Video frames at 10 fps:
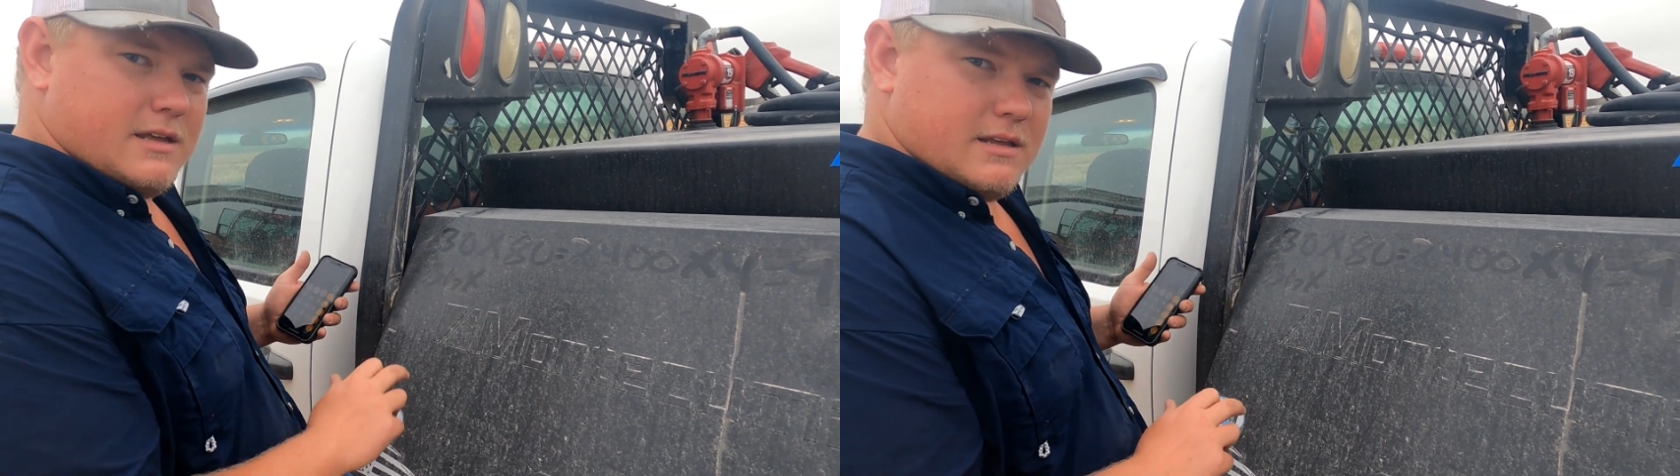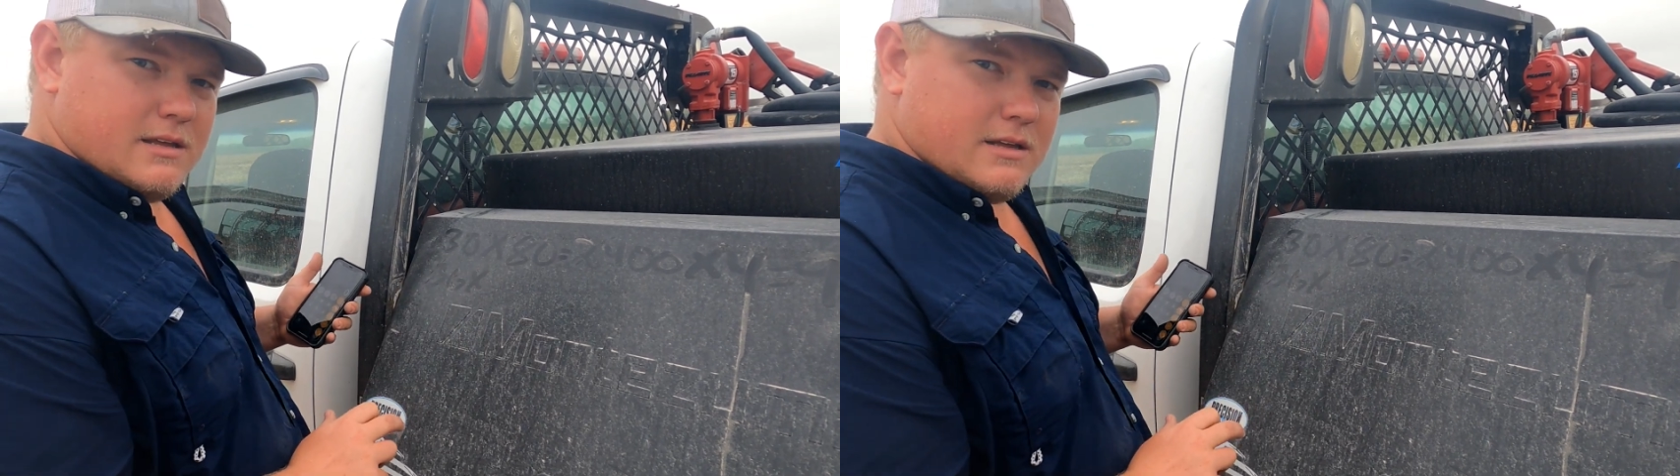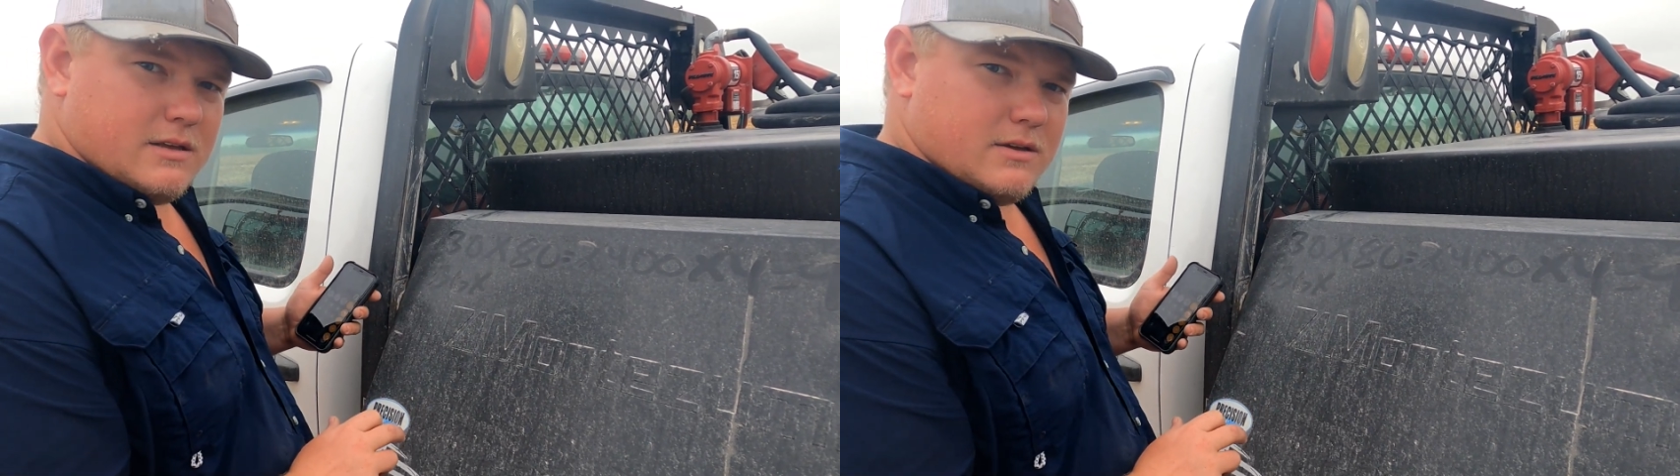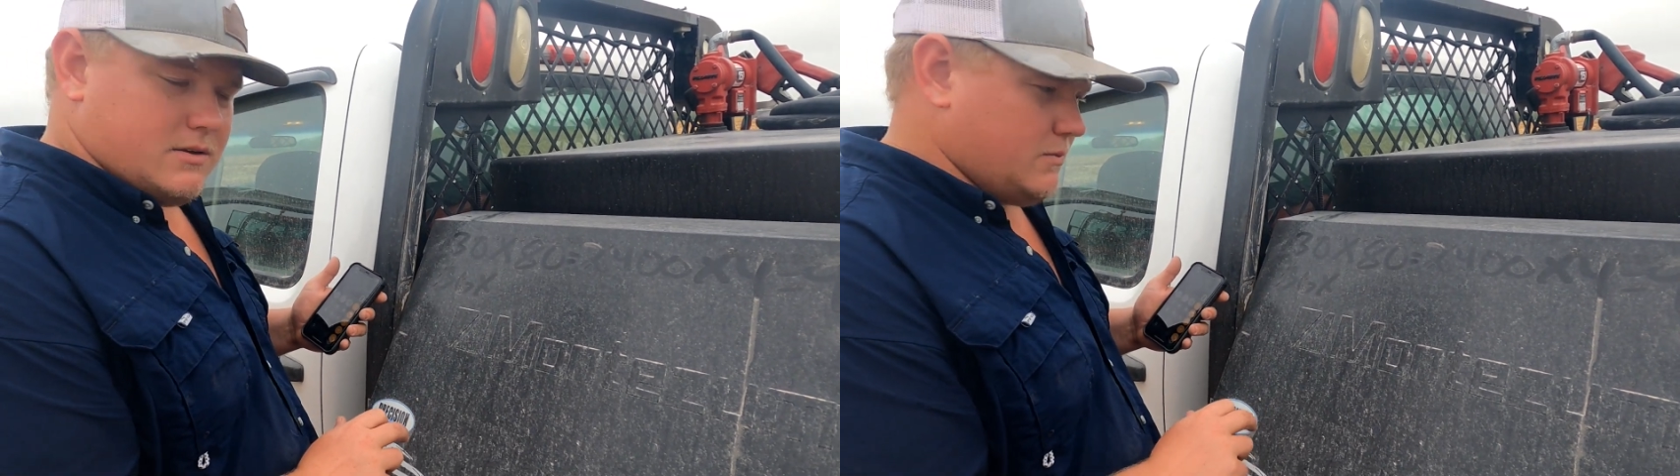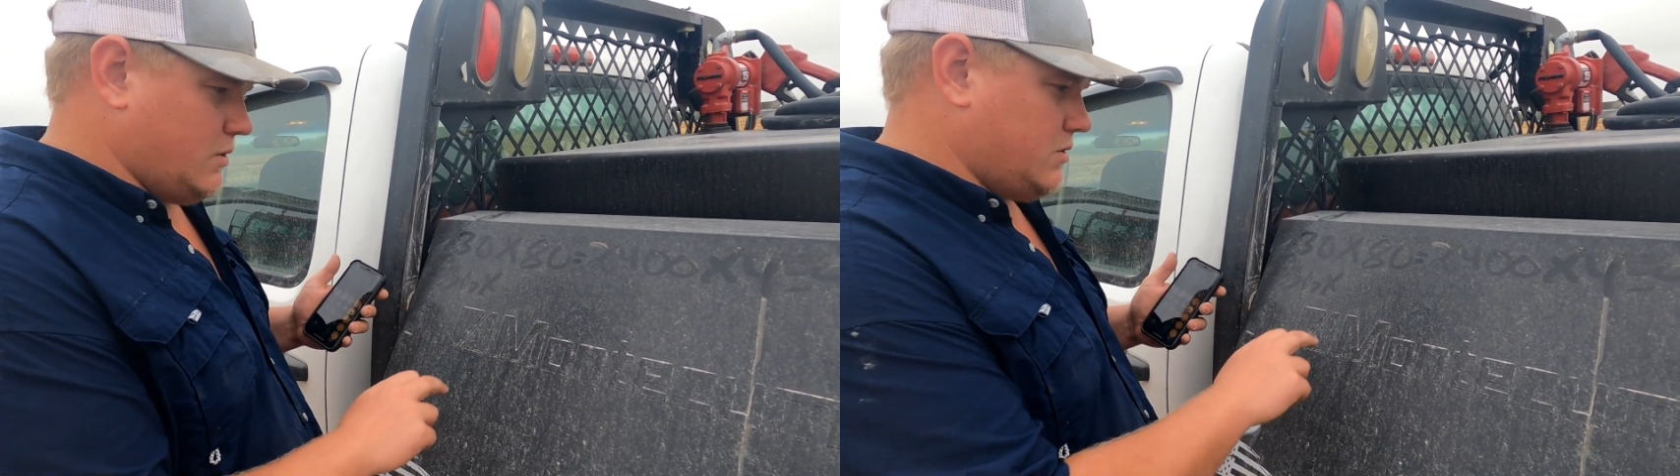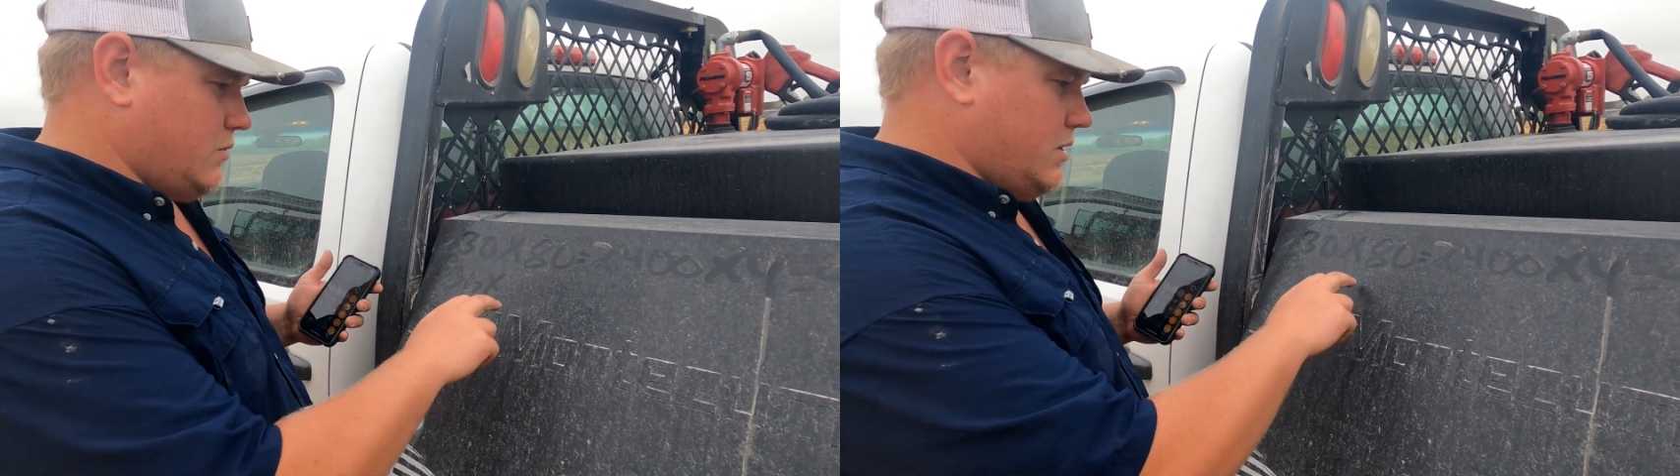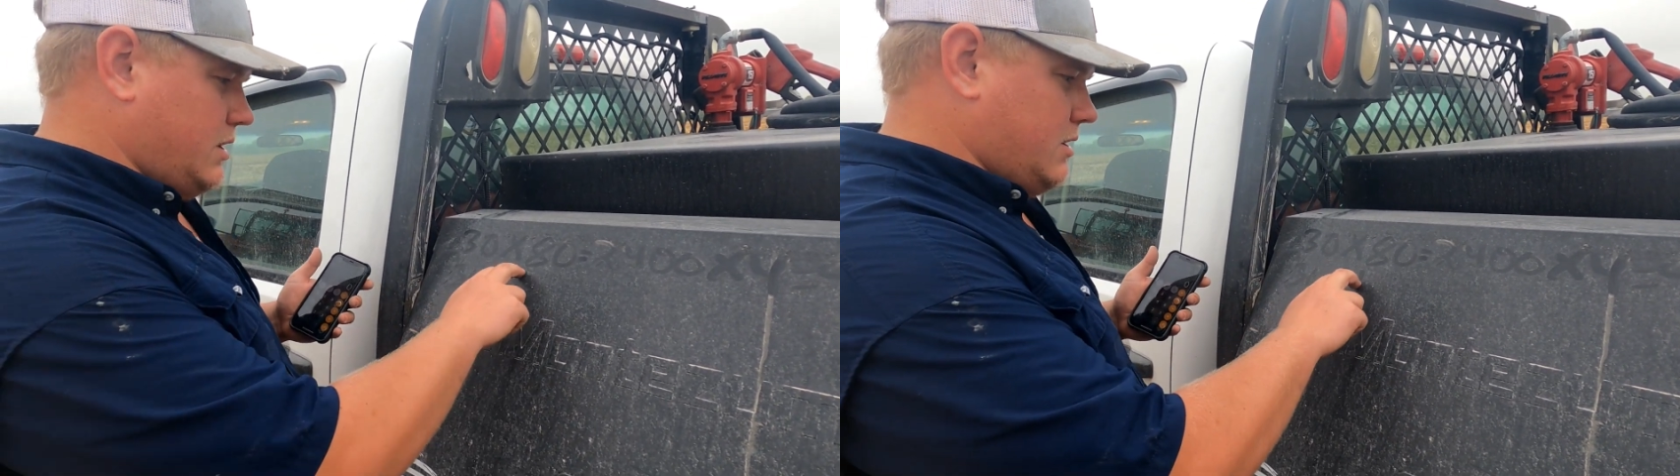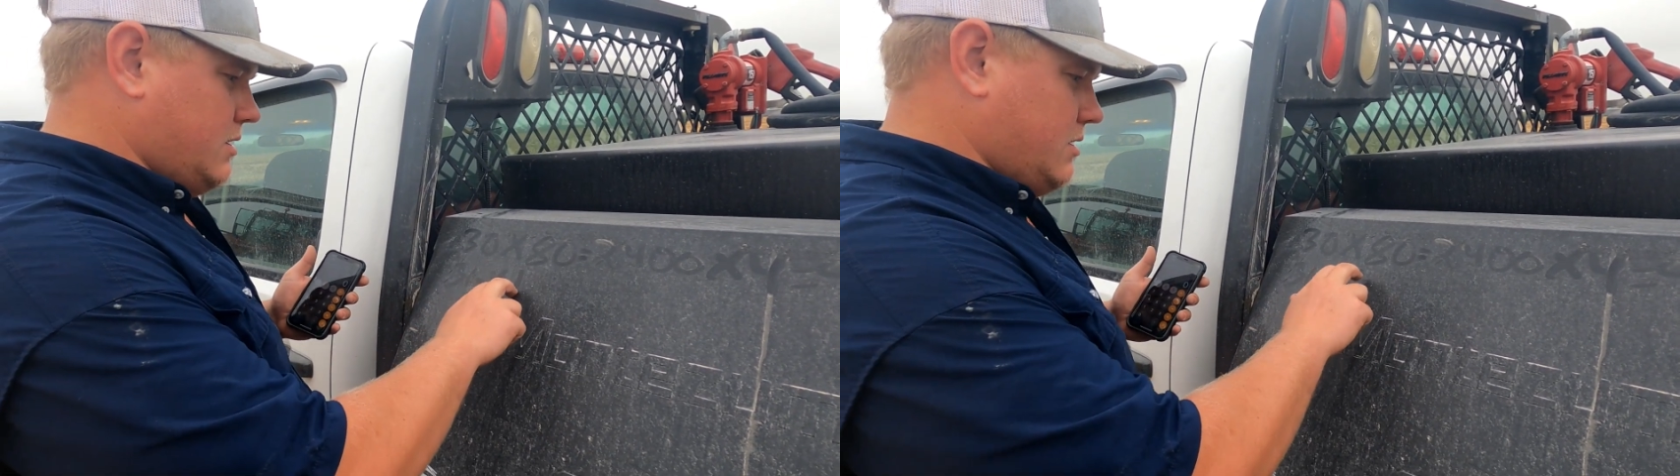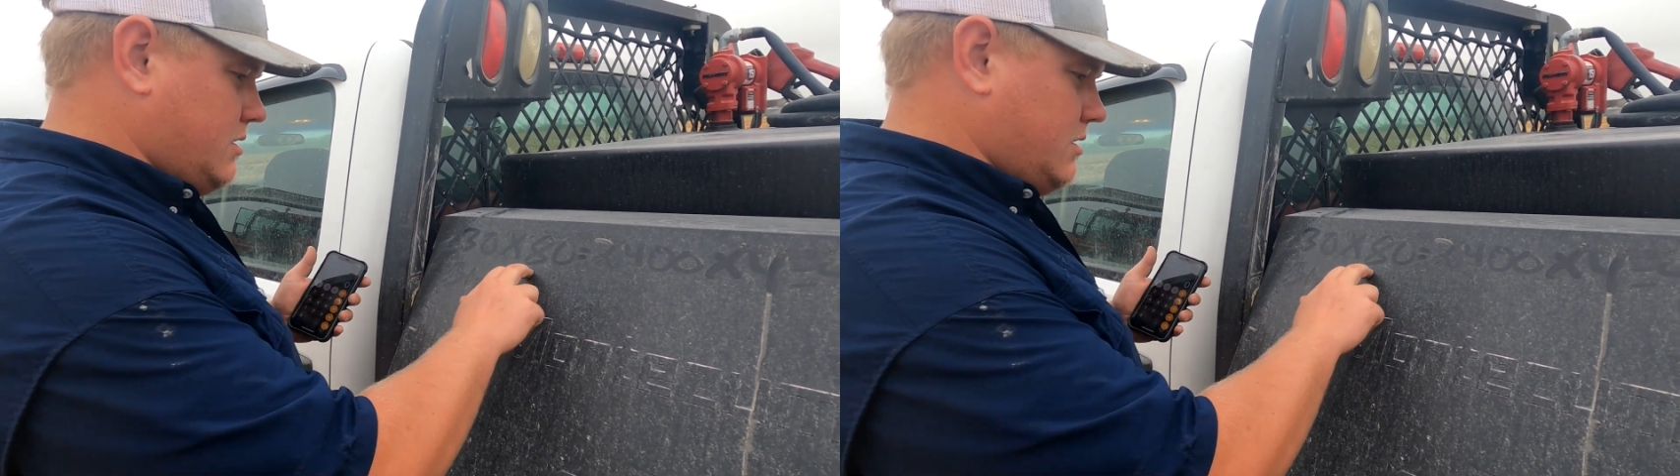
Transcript: 120. 120.